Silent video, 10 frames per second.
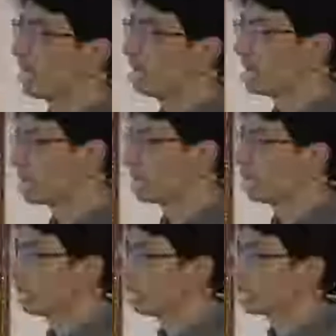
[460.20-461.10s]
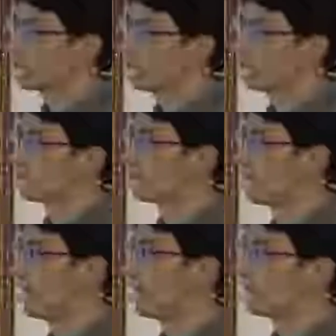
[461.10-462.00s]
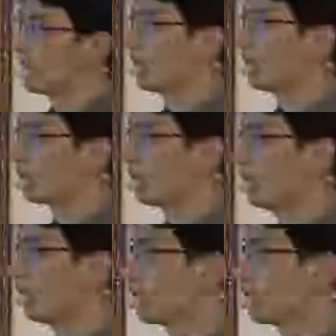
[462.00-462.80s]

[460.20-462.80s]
by external tools, by global